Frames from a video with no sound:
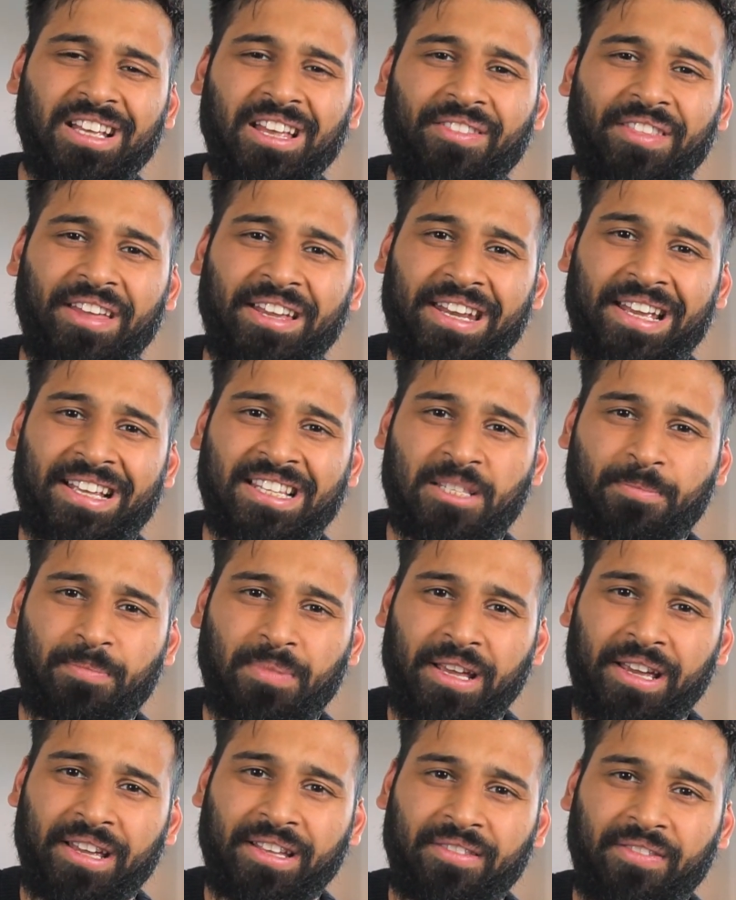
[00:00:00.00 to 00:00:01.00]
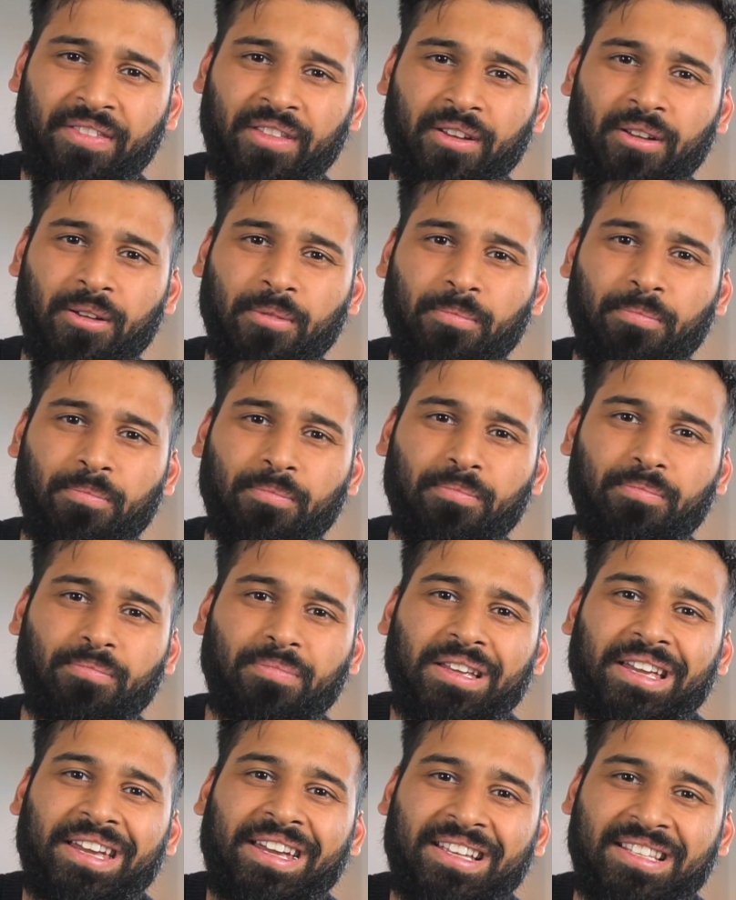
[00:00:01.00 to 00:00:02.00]
that explain the
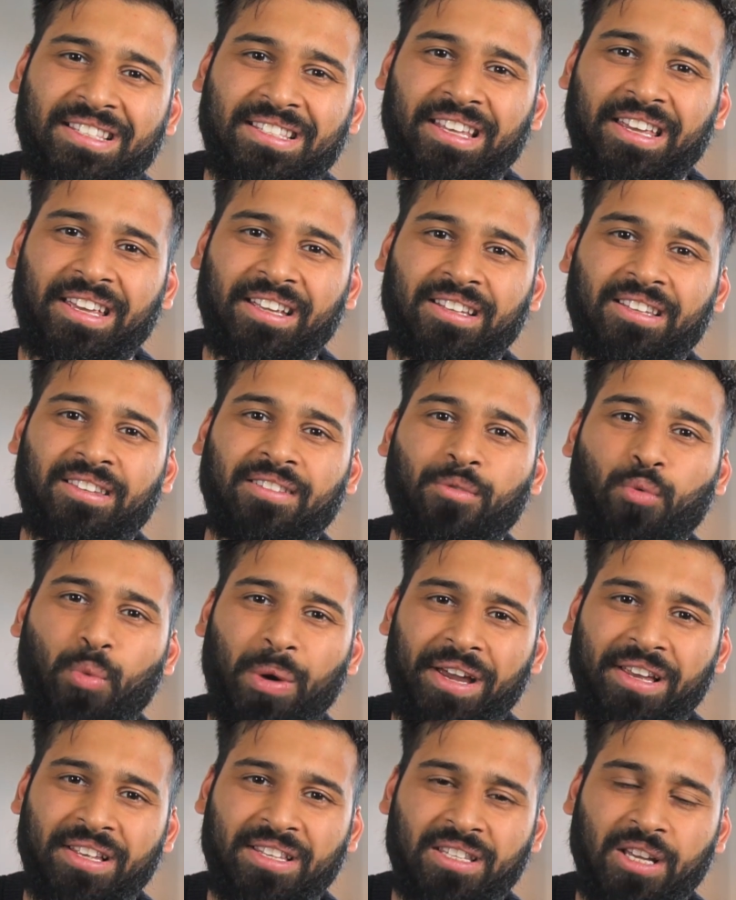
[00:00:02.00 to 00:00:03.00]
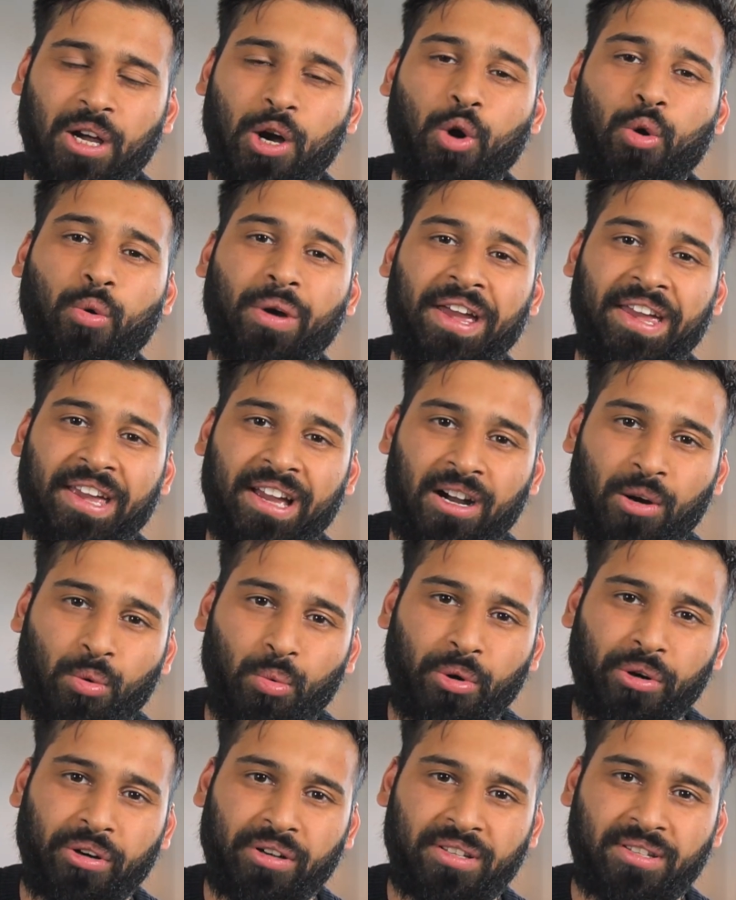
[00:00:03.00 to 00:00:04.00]
exact ways how A R
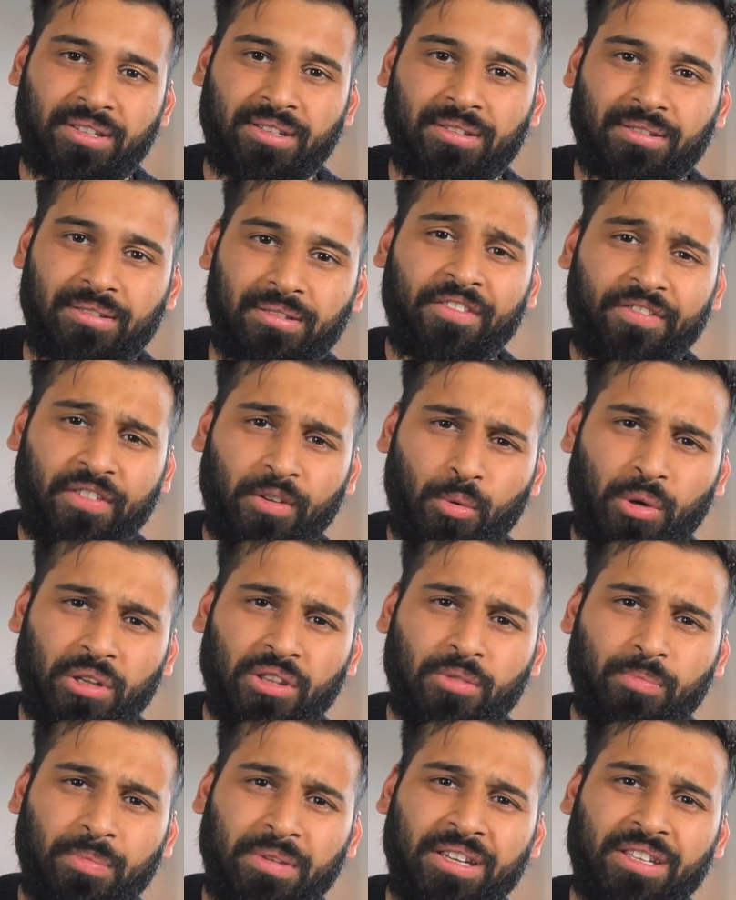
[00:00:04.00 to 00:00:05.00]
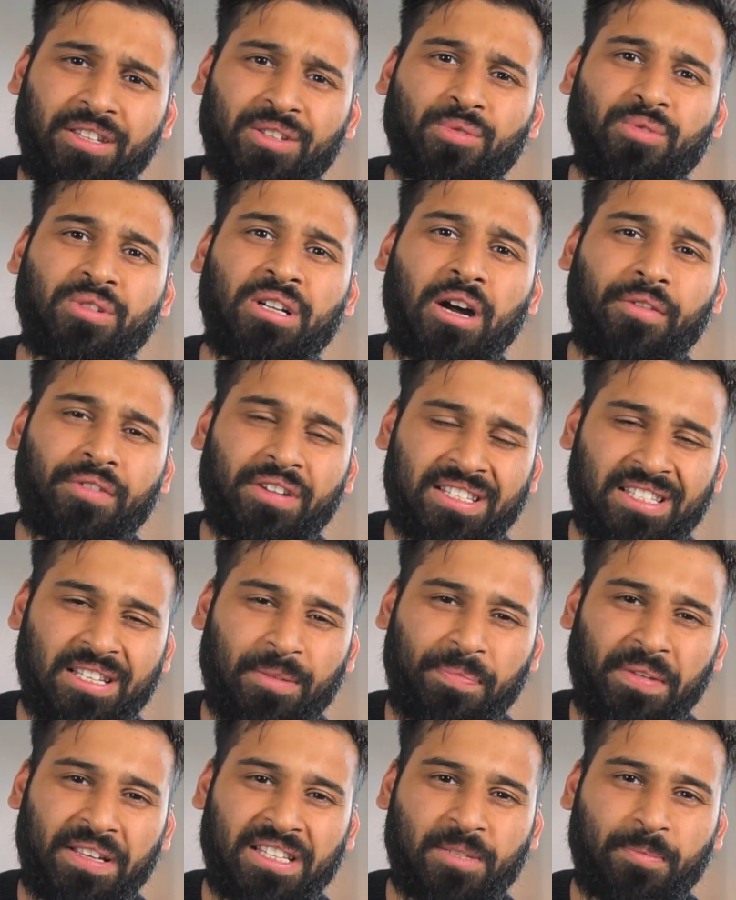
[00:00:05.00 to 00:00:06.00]
works. If you want me to cover
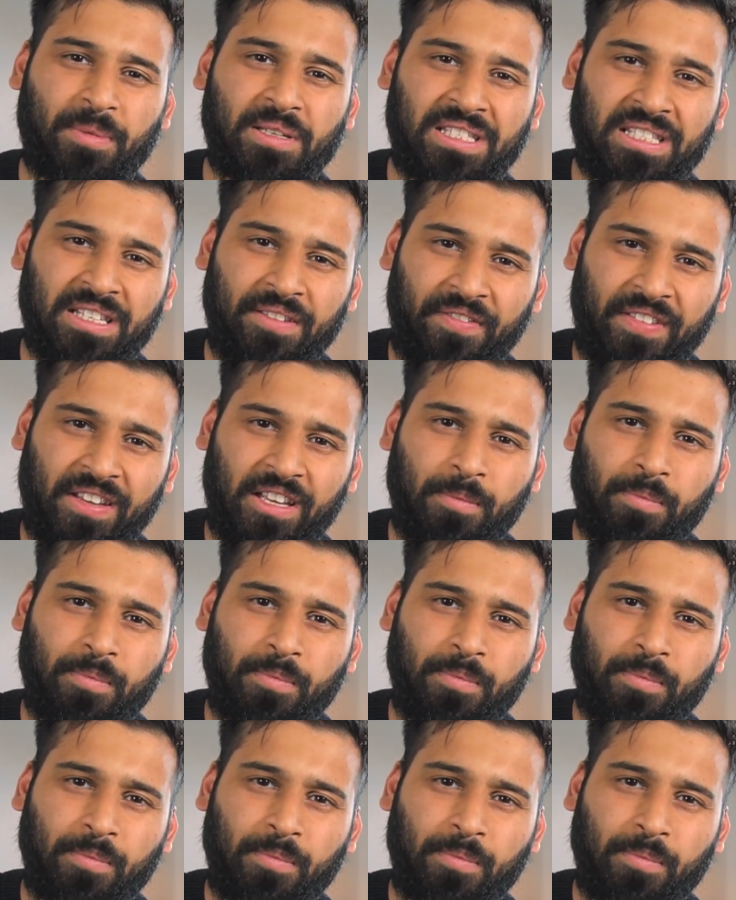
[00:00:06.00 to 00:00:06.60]
something specific